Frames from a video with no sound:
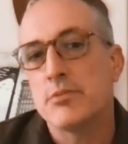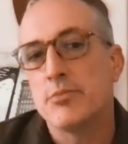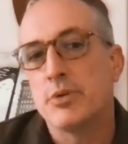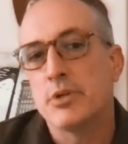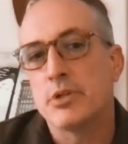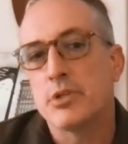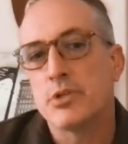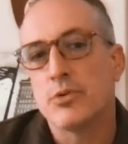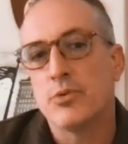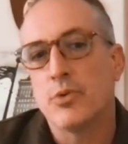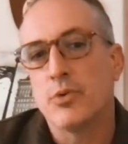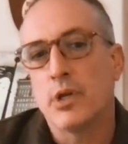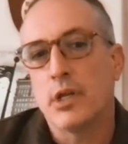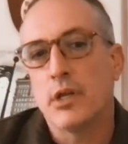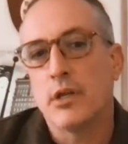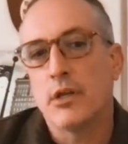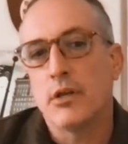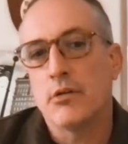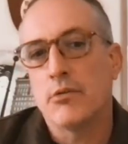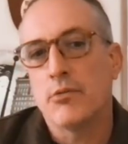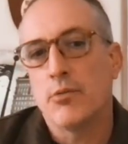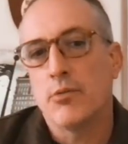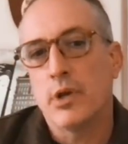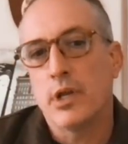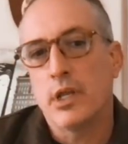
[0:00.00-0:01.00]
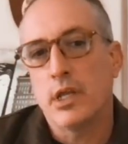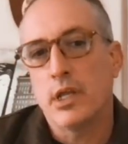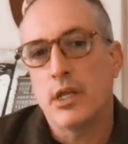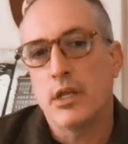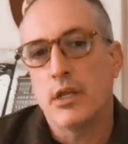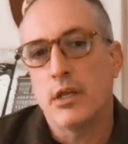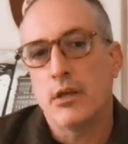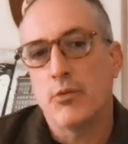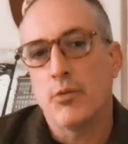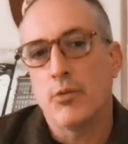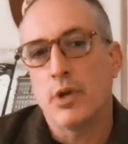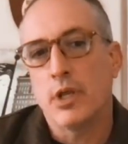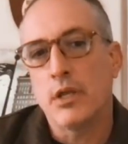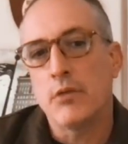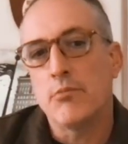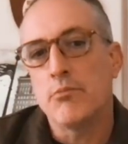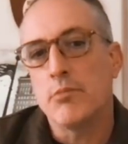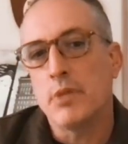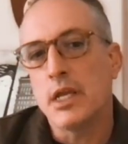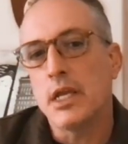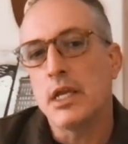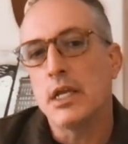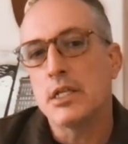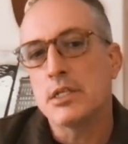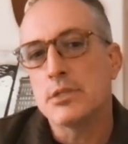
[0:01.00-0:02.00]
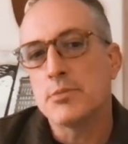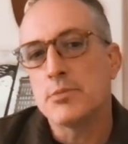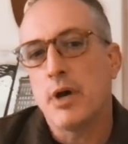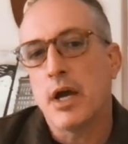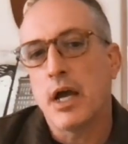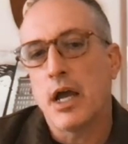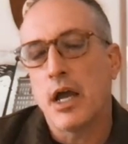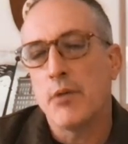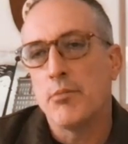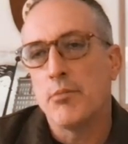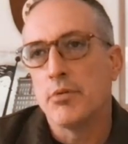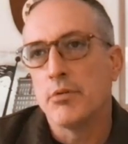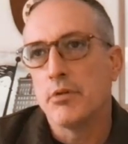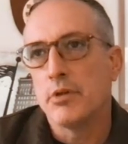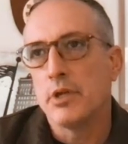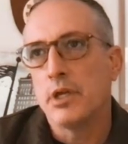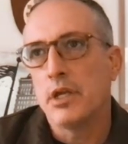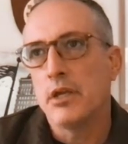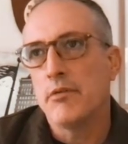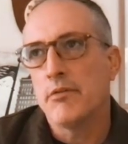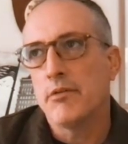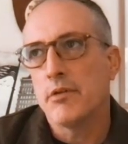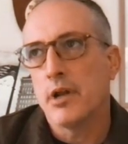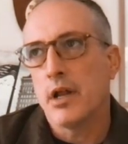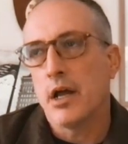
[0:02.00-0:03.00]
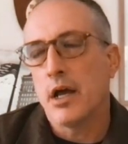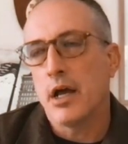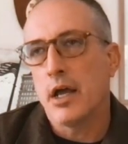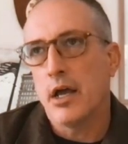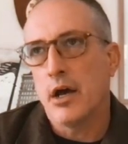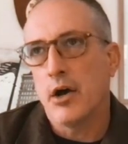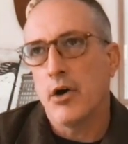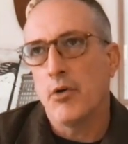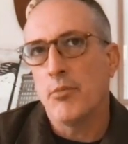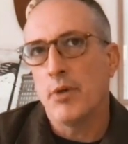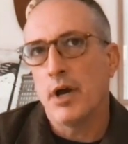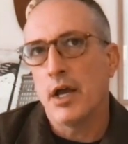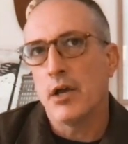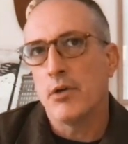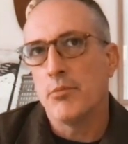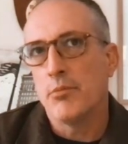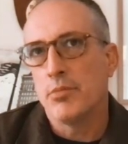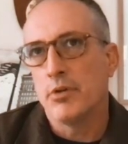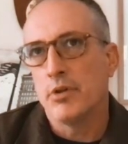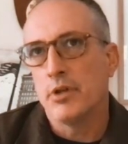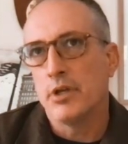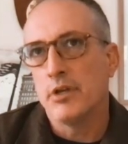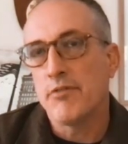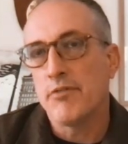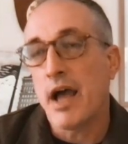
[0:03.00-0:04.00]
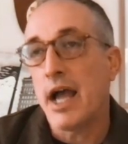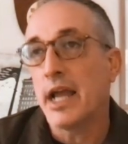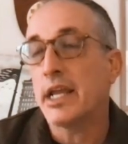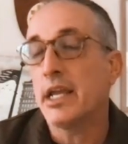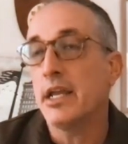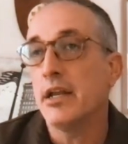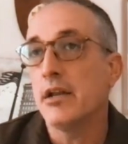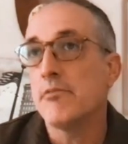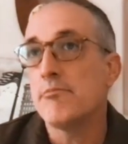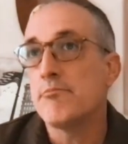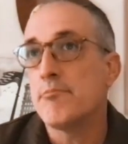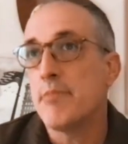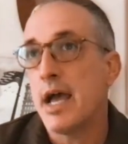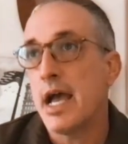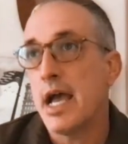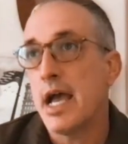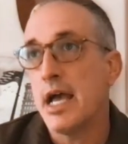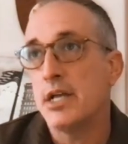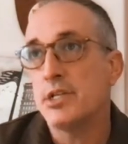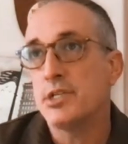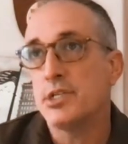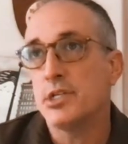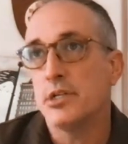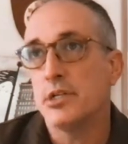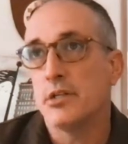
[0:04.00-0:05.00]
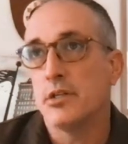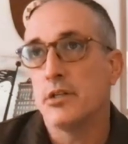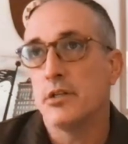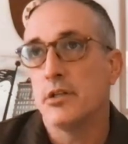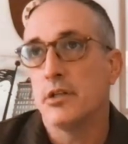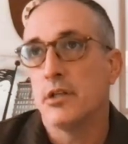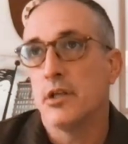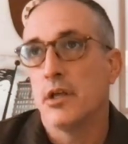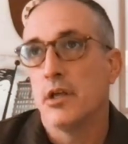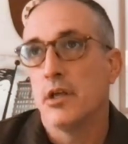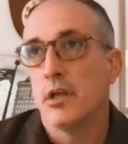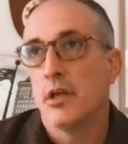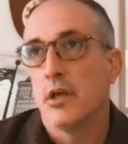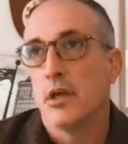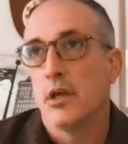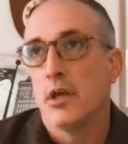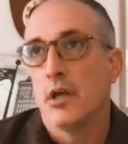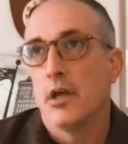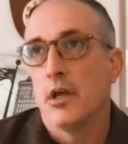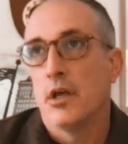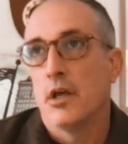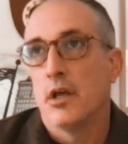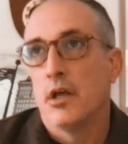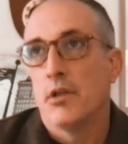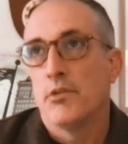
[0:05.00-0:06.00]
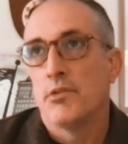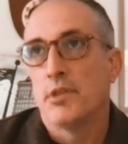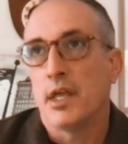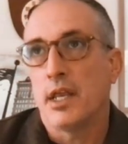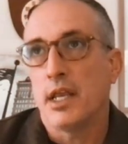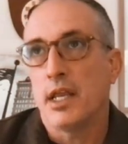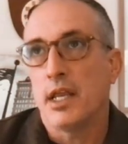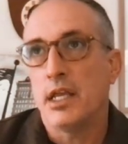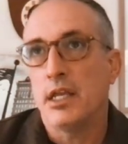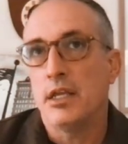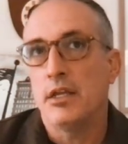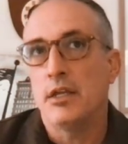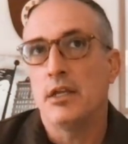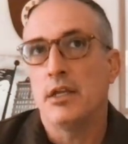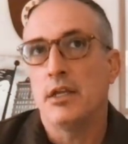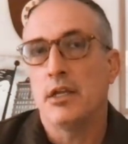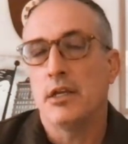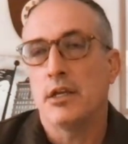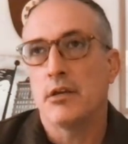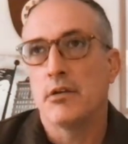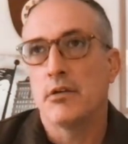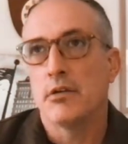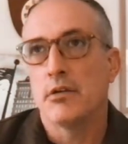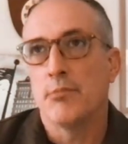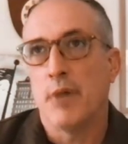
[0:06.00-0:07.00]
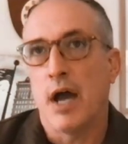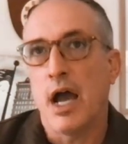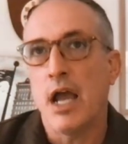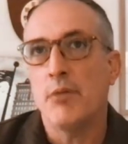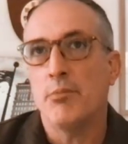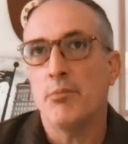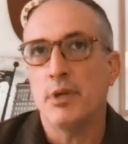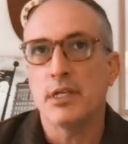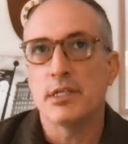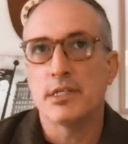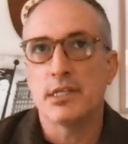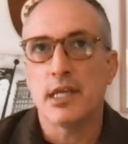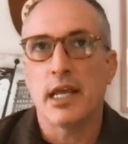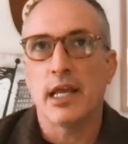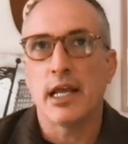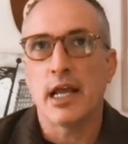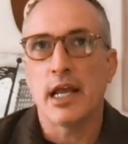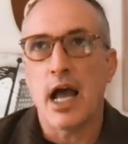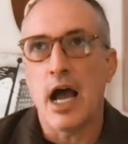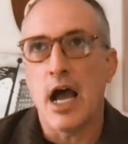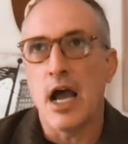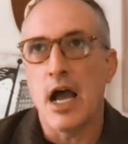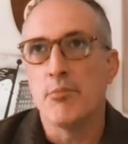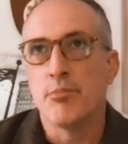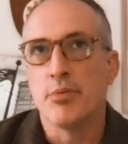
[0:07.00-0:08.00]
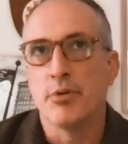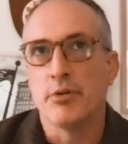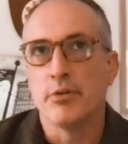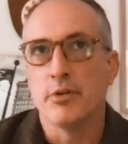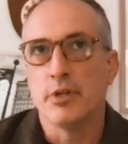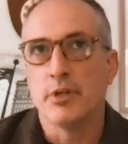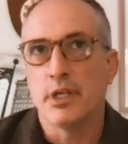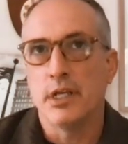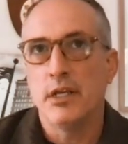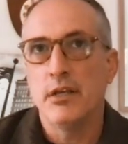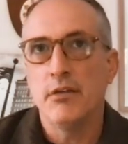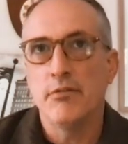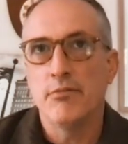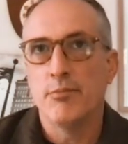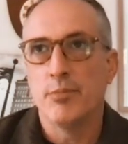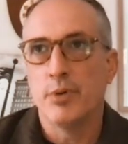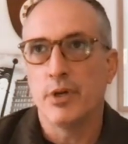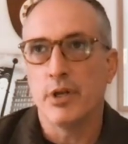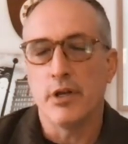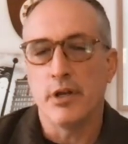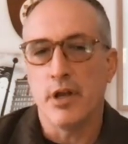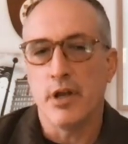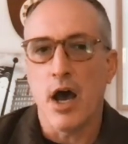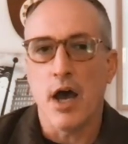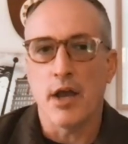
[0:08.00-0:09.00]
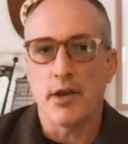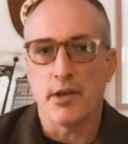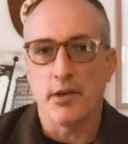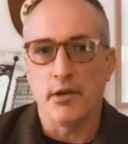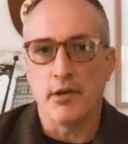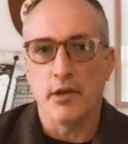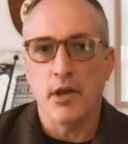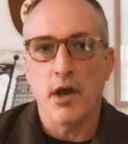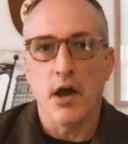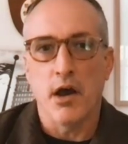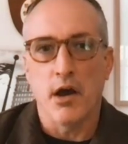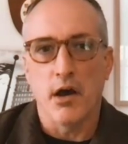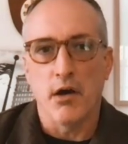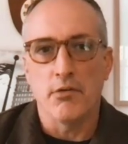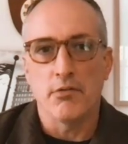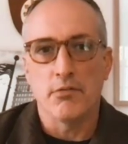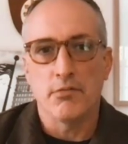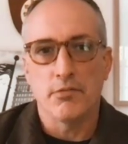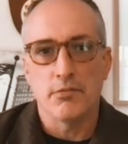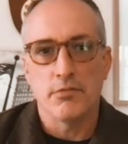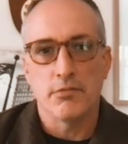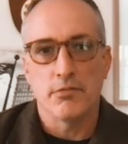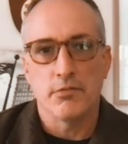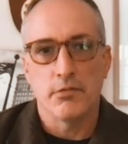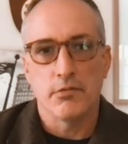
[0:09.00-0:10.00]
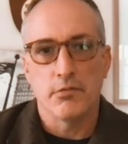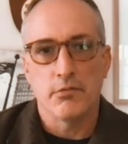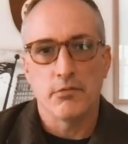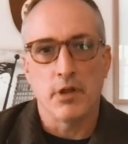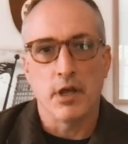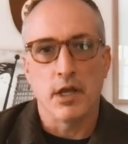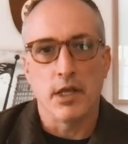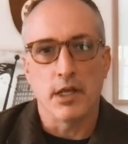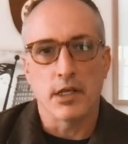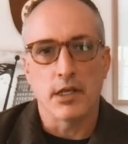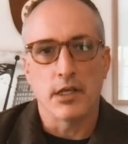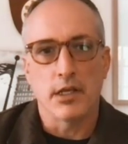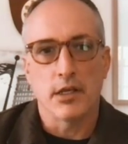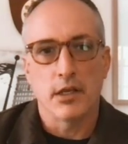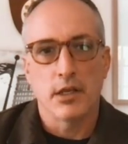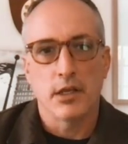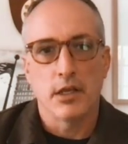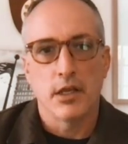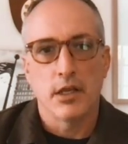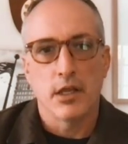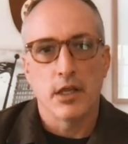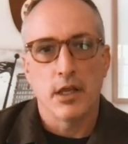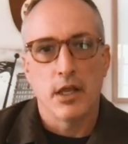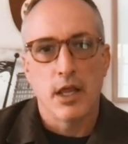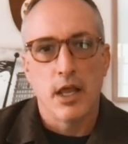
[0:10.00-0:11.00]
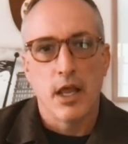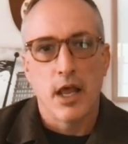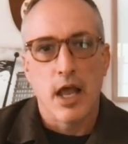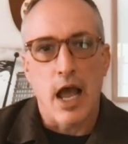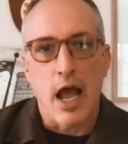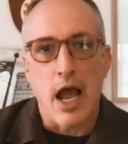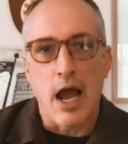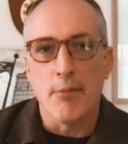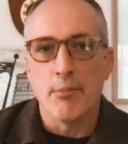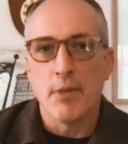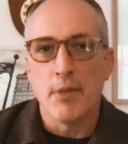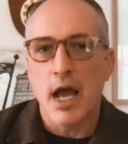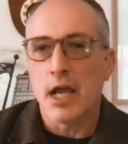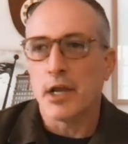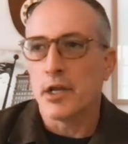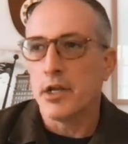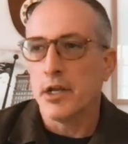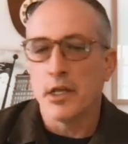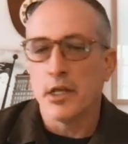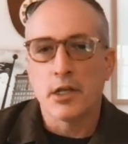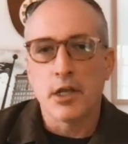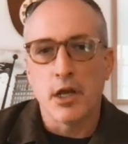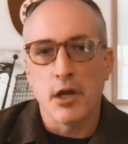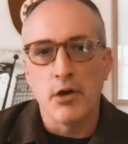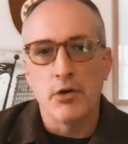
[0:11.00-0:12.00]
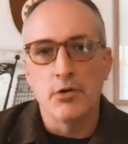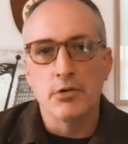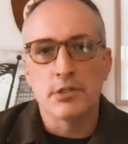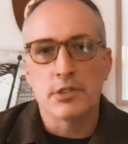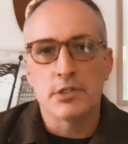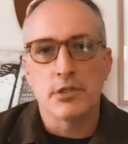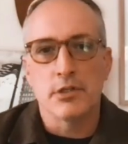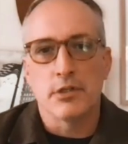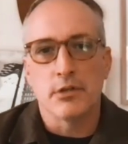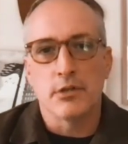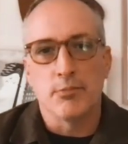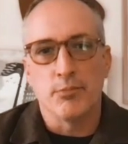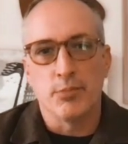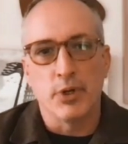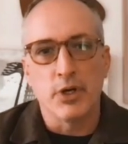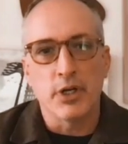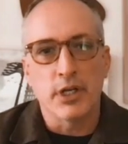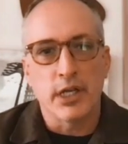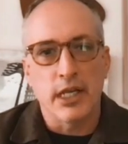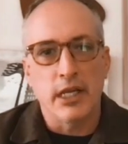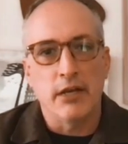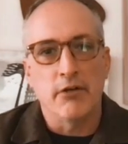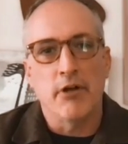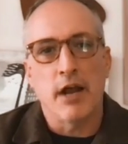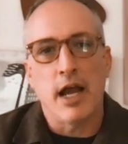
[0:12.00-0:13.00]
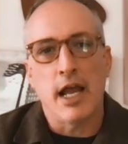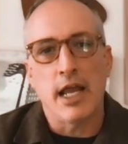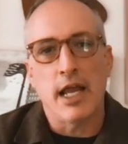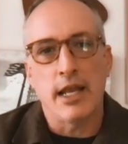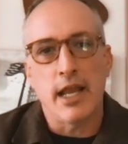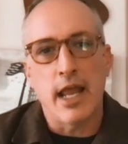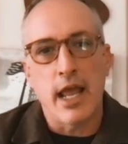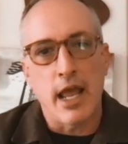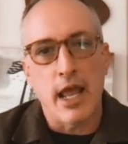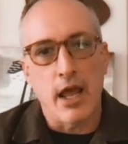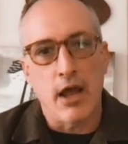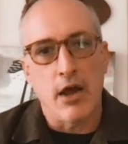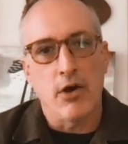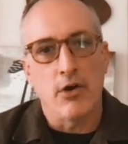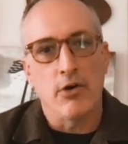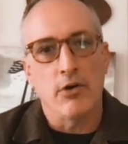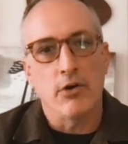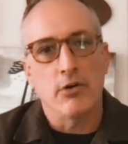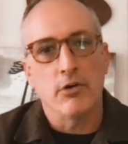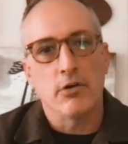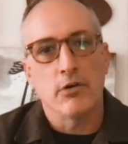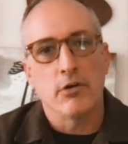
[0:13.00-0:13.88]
between what he means by I believe and help my unbelief. I can imagine that he might be saying I believe, but not enough. Like, I'm not going to go to the bookie right now